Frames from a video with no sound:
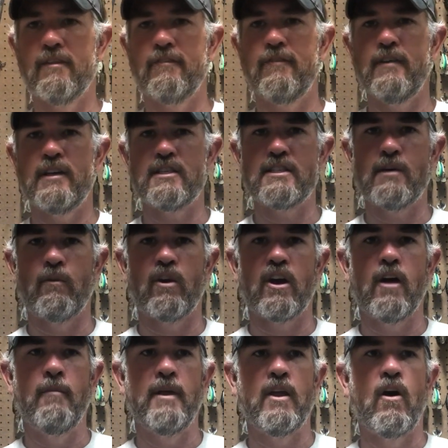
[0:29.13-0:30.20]
the fish that were
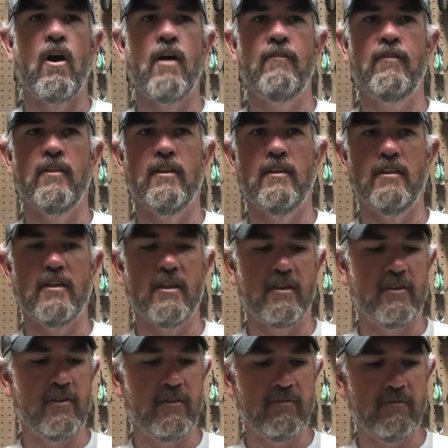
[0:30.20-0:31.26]
coming off of the